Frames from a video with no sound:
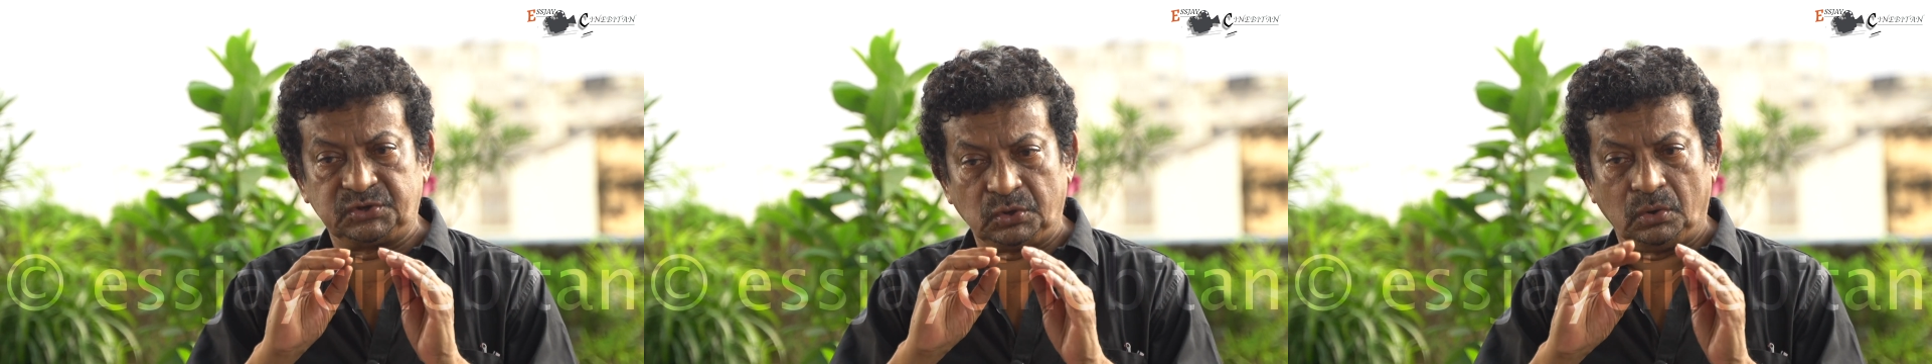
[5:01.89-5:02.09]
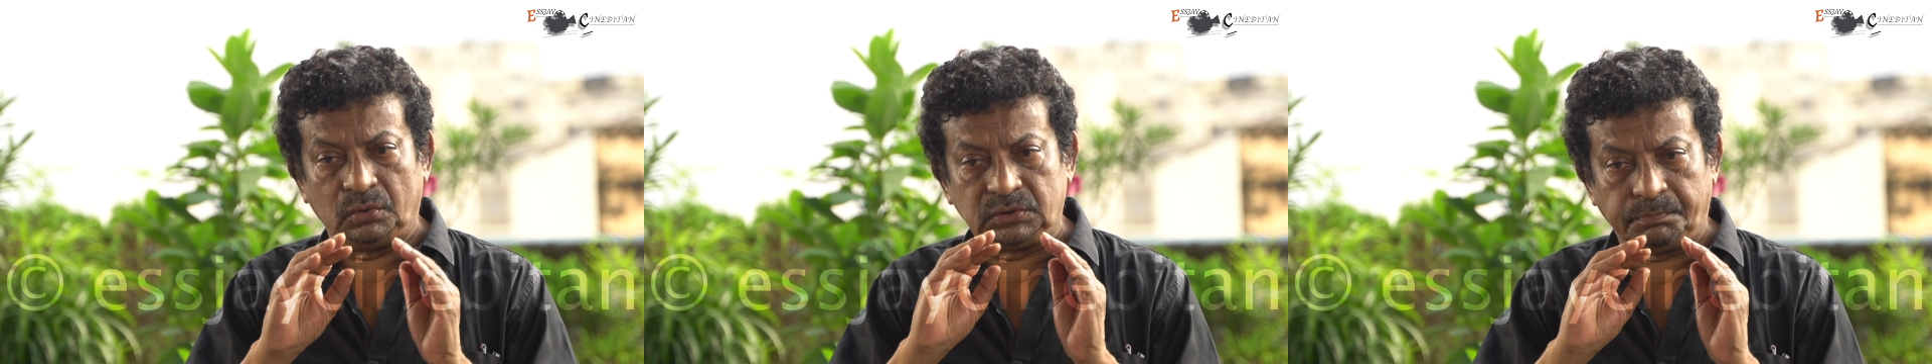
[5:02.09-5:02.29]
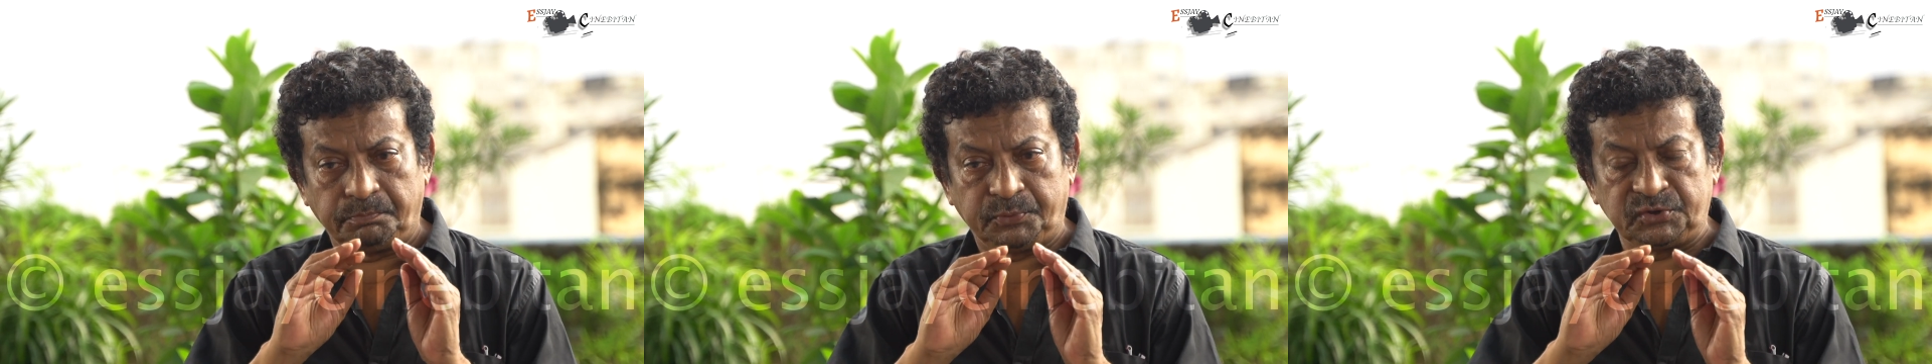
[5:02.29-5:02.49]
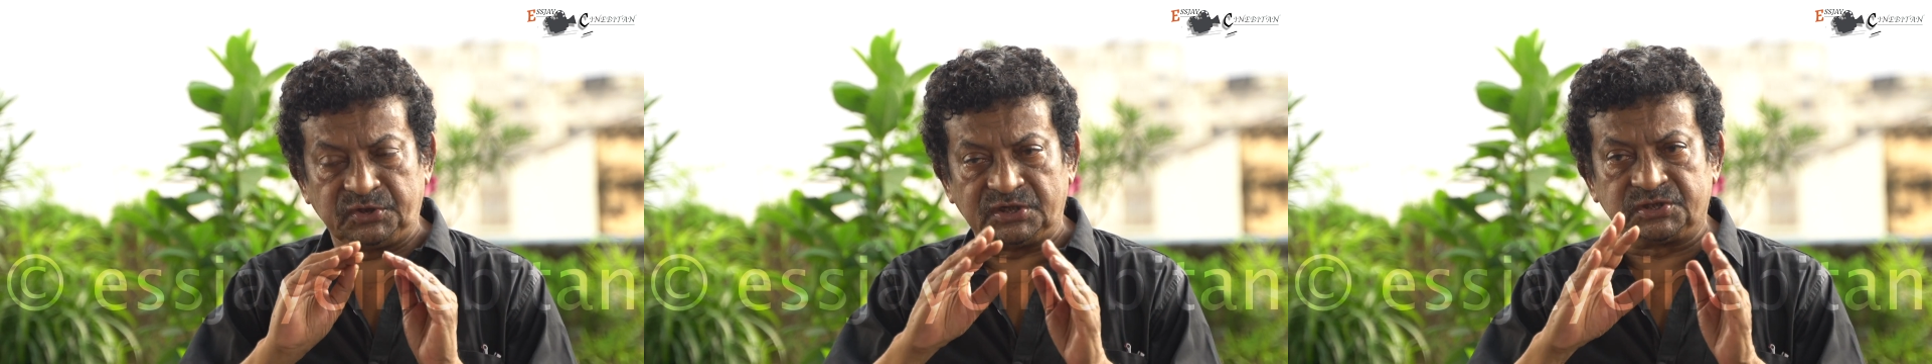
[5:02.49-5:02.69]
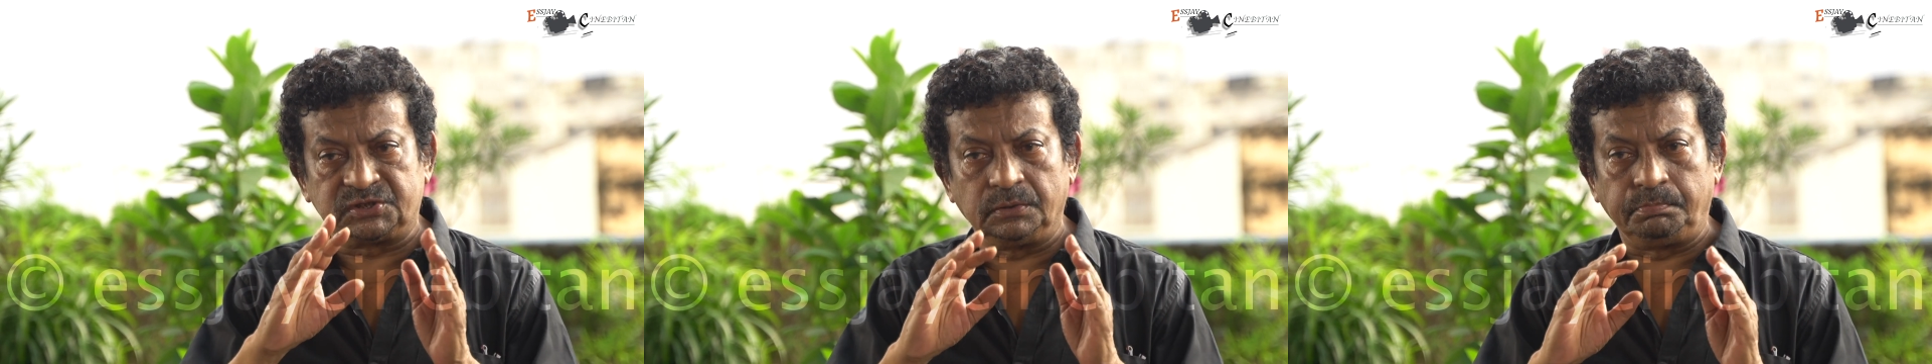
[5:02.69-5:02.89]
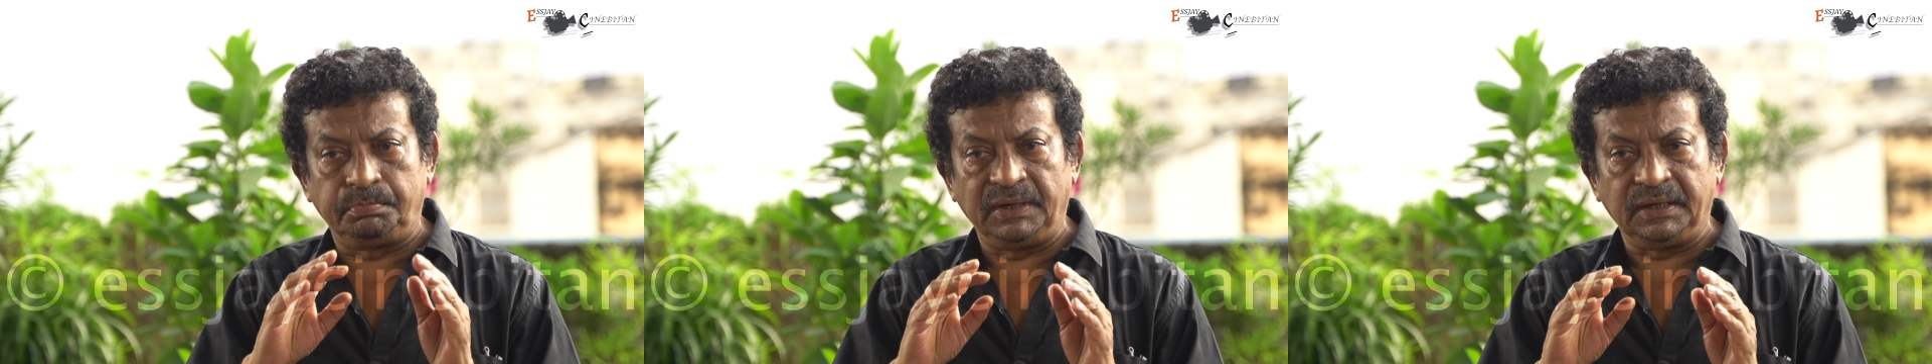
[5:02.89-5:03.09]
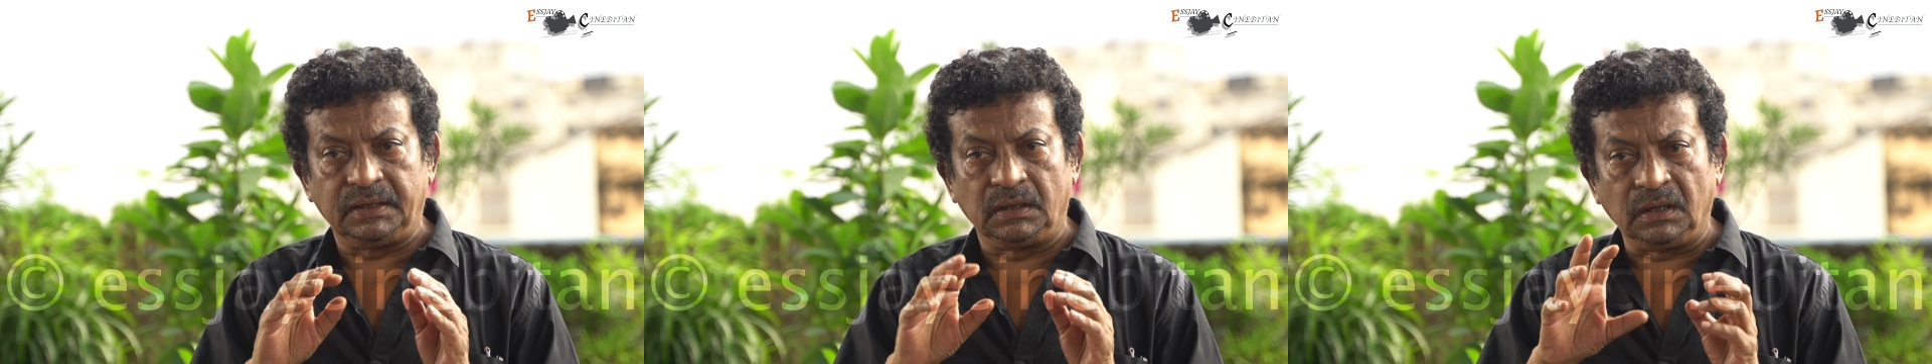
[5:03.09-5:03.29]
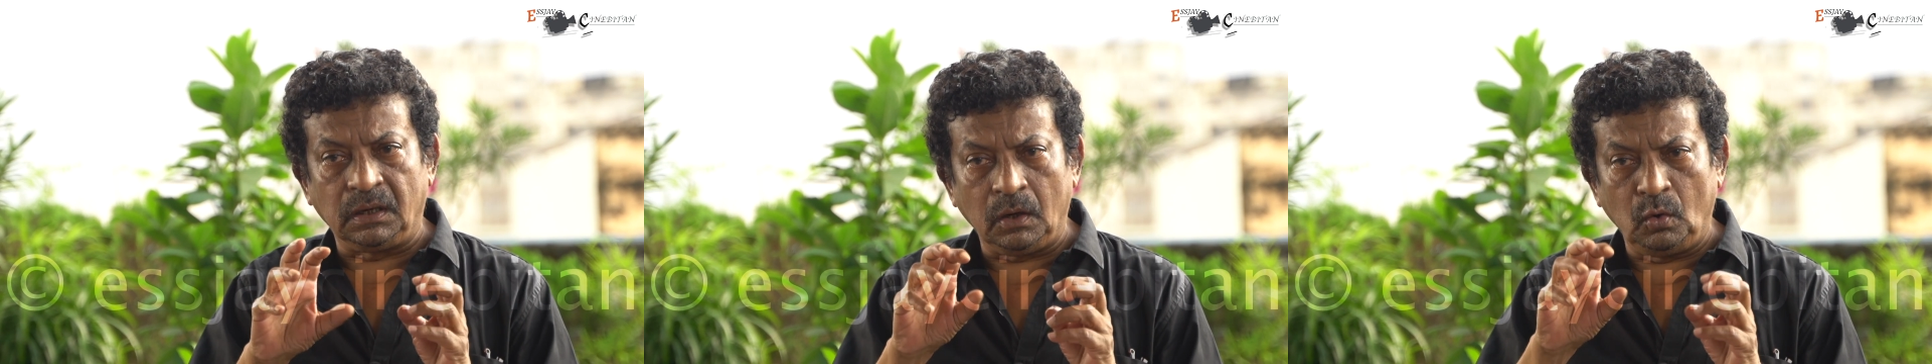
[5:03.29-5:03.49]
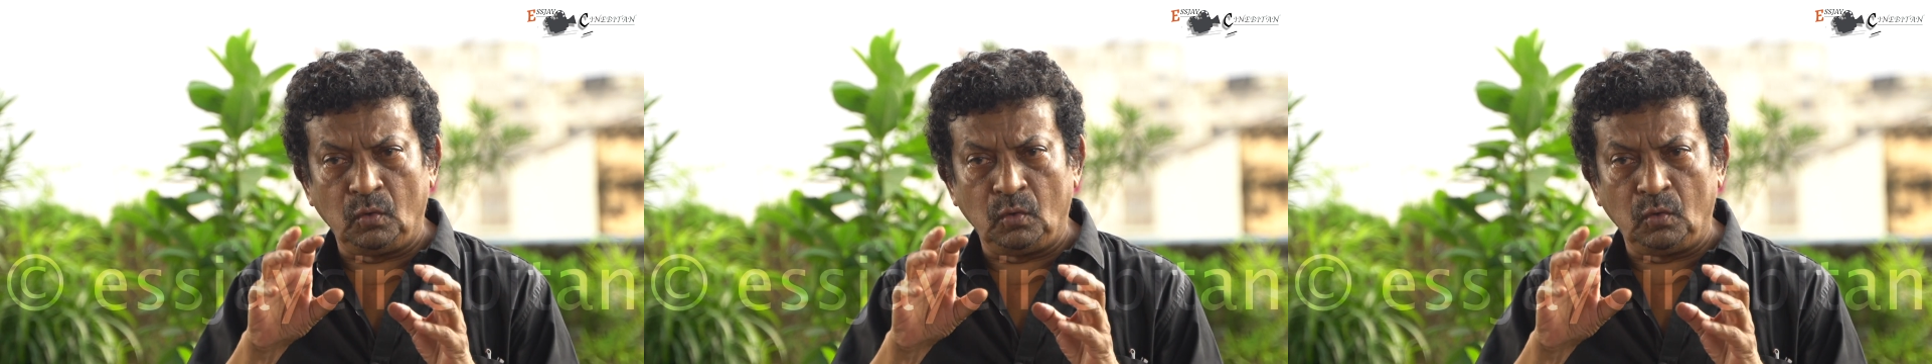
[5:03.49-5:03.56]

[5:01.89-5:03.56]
the projection plate little